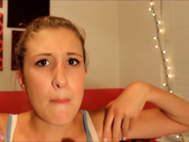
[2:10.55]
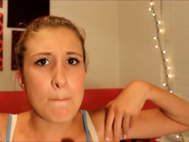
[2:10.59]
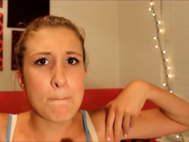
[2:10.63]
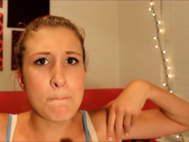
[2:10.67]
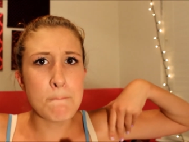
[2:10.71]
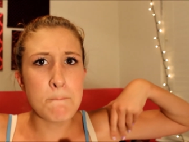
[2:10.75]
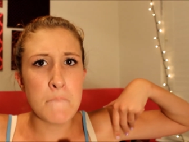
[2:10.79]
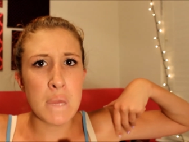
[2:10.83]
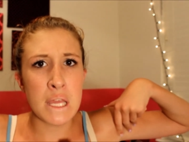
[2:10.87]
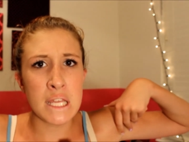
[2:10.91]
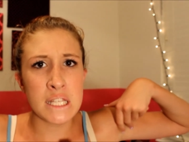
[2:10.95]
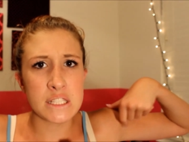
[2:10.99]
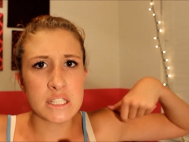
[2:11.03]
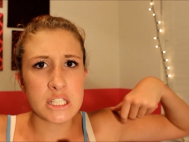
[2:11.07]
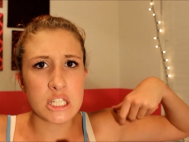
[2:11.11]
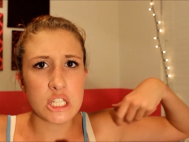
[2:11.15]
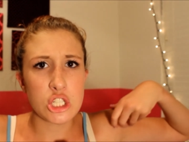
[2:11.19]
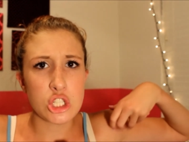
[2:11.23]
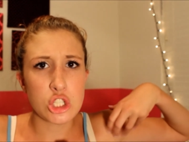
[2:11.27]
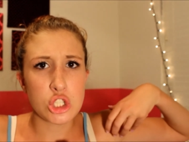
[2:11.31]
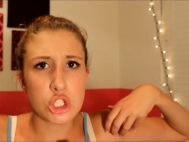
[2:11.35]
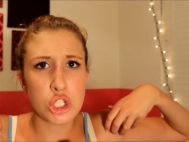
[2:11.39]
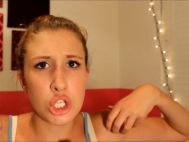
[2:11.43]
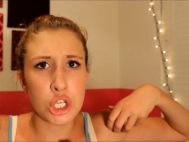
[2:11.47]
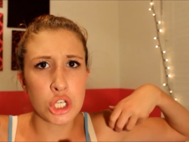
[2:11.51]
mint
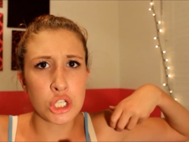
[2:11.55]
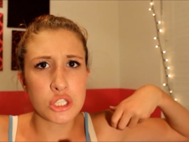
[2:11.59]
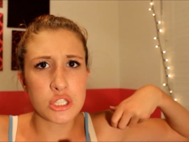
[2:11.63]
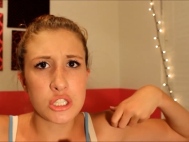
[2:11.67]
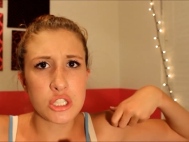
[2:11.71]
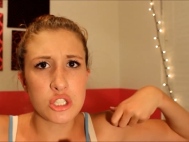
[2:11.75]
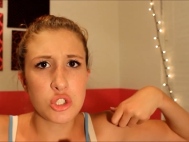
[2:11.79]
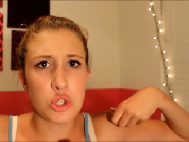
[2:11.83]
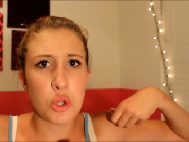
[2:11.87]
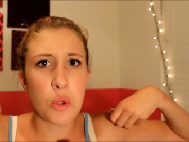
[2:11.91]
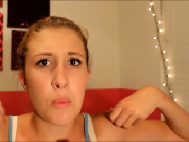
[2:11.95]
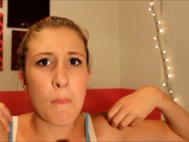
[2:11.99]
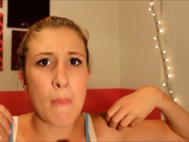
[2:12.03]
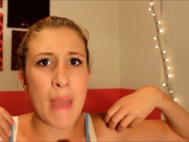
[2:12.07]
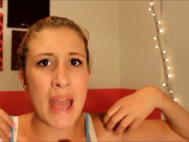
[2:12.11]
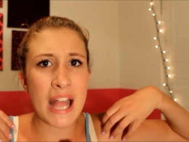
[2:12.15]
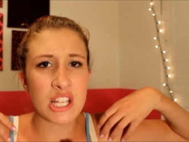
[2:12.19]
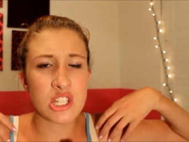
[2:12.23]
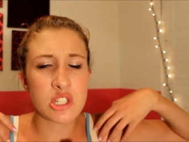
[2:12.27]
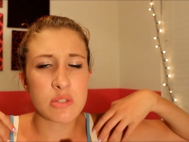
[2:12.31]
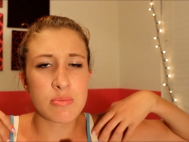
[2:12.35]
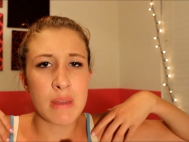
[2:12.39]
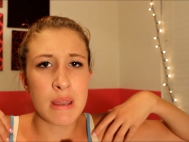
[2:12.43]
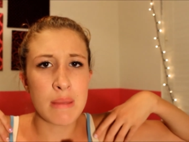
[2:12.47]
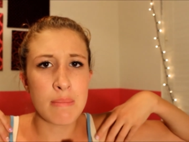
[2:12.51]
shirt to
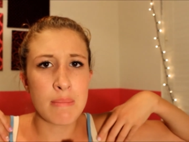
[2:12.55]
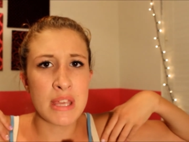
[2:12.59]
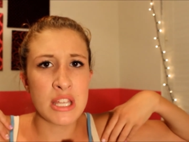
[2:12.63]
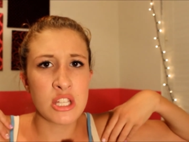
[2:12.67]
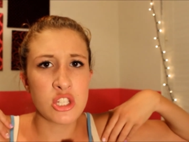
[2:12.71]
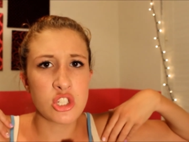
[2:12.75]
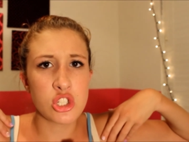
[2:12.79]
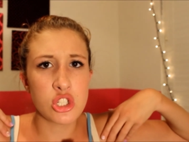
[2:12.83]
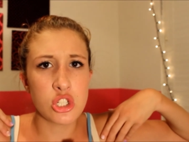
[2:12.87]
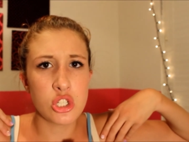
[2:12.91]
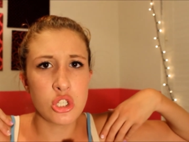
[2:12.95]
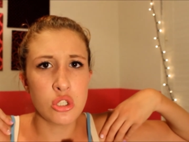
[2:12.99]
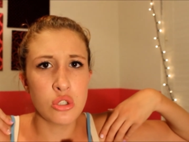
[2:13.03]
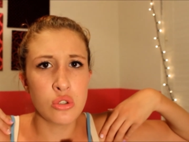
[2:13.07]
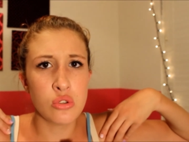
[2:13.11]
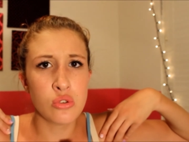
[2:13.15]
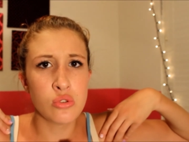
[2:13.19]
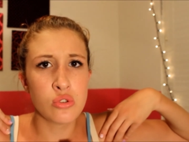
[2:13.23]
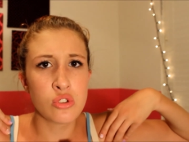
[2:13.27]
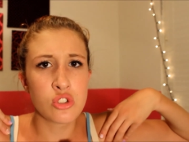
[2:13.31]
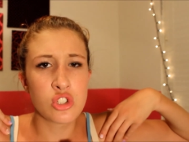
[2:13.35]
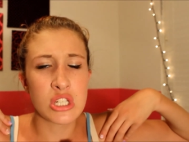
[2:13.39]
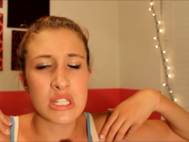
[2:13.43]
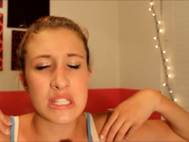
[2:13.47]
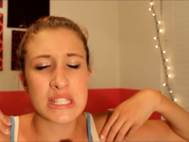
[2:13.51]
match my mint
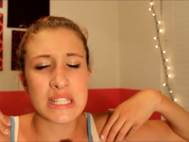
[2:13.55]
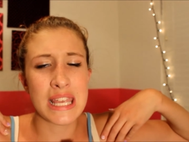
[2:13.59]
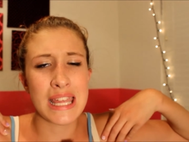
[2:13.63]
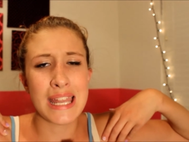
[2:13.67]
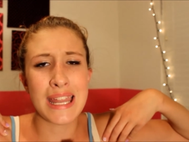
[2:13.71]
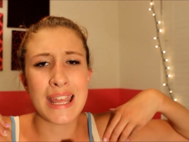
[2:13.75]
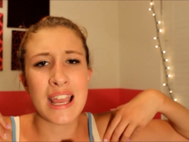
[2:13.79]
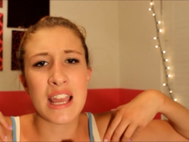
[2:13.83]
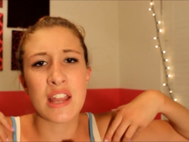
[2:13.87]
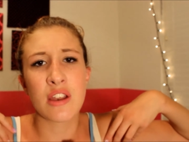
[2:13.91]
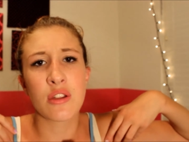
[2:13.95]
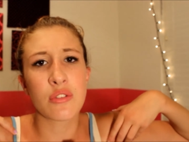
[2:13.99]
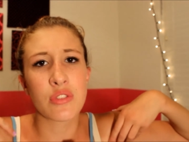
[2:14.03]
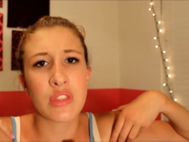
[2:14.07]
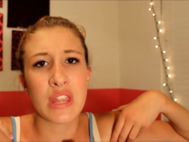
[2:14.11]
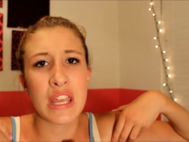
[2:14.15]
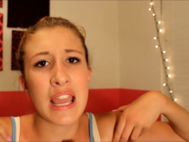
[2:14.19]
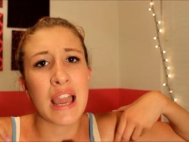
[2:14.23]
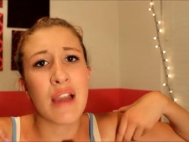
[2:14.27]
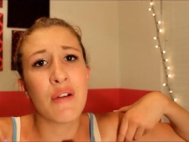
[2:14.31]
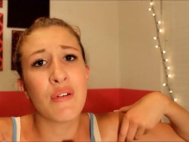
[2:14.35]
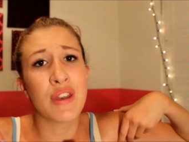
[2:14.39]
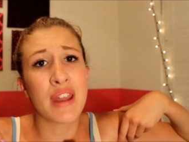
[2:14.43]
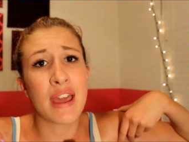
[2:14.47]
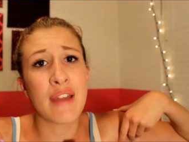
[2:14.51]
shoes just kidding I don't
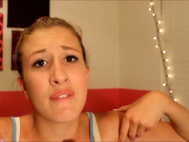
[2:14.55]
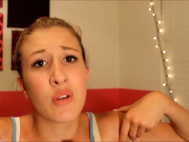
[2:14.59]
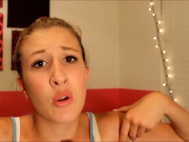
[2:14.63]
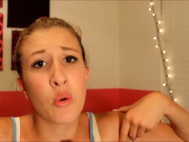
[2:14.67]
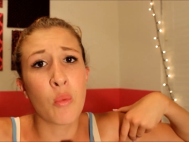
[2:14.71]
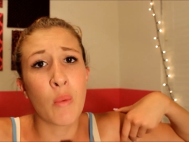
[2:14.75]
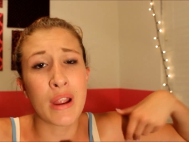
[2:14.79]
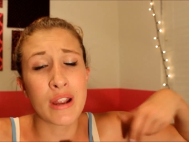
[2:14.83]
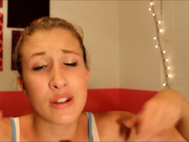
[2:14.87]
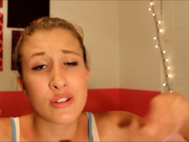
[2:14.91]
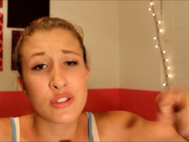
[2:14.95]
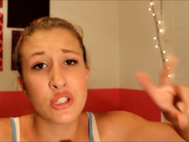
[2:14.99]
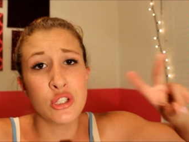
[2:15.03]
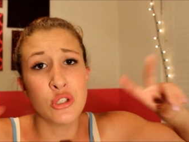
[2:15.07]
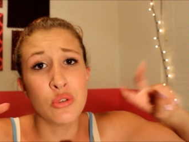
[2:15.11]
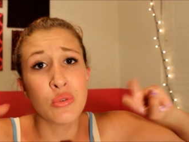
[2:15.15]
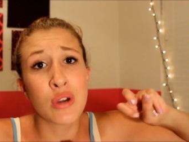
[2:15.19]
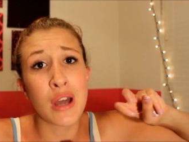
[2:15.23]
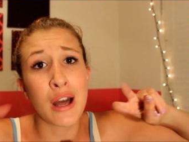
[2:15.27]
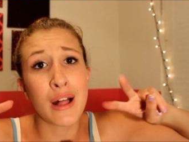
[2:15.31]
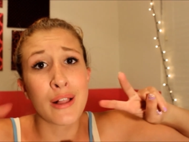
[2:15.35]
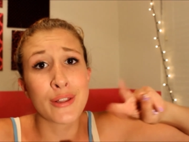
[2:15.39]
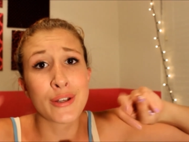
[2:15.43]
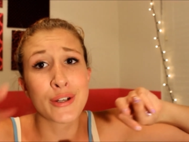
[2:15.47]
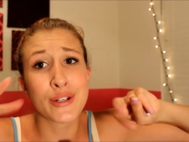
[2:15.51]
think I would ever wear two
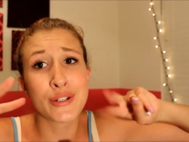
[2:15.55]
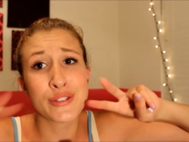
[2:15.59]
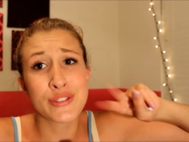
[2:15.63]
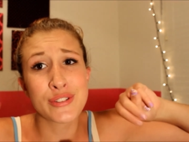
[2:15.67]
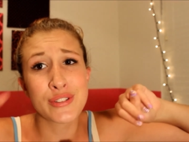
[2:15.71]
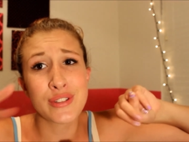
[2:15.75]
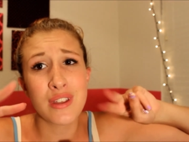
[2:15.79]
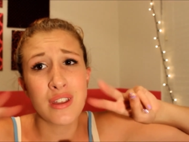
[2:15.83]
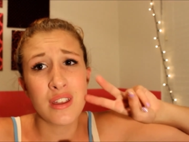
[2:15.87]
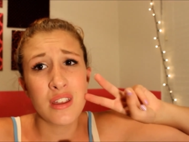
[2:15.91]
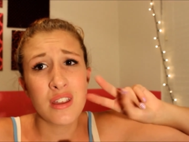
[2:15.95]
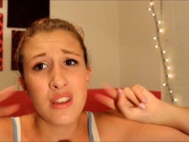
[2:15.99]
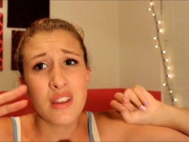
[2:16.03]
colors